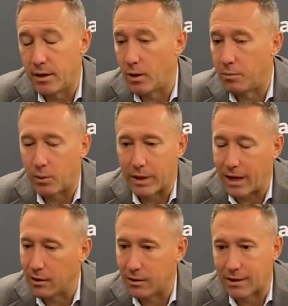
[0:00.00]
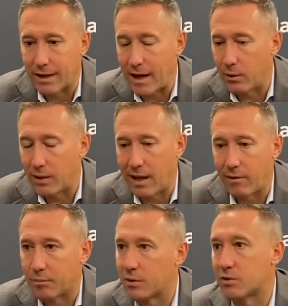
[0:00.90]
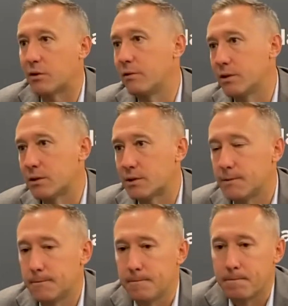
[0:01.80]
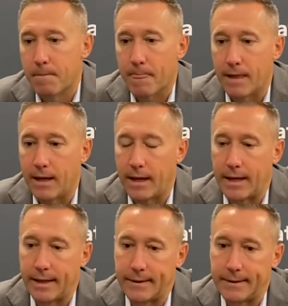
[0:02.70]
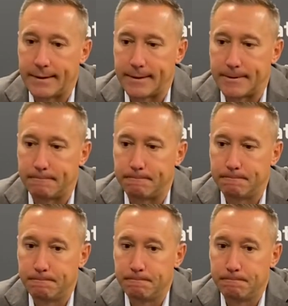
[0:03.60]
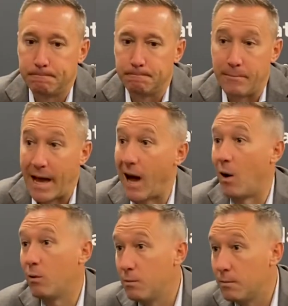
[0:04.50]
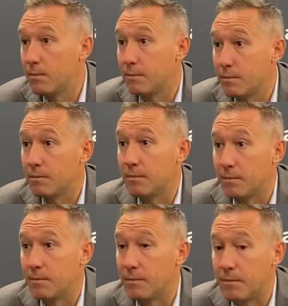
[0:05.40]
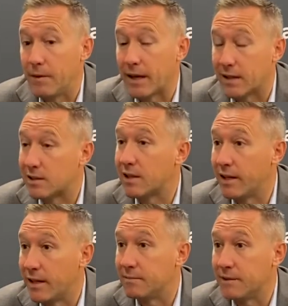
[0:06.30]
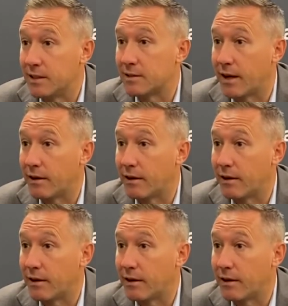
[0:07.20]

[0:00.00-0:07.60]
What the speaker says: But we got to look at how we gave up the service. And now they can sit in the entire